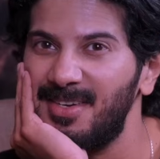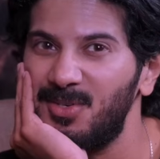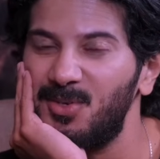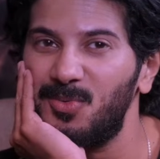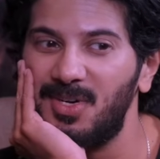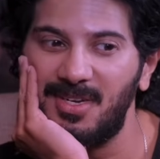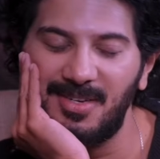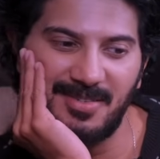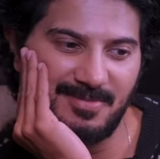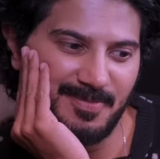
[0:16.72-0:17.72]
You know,
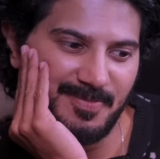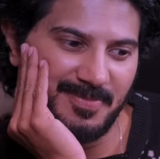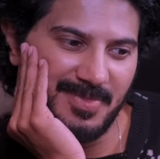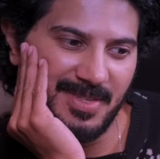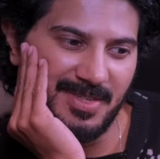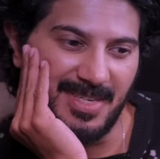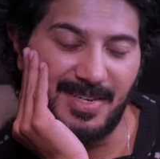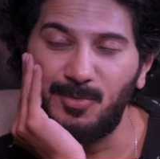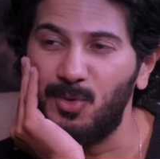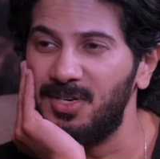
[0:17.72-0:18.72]

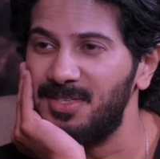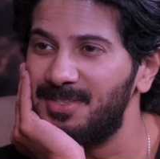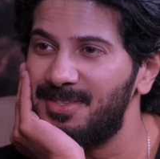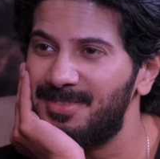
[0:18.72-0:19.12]
Drive-In Woodlands.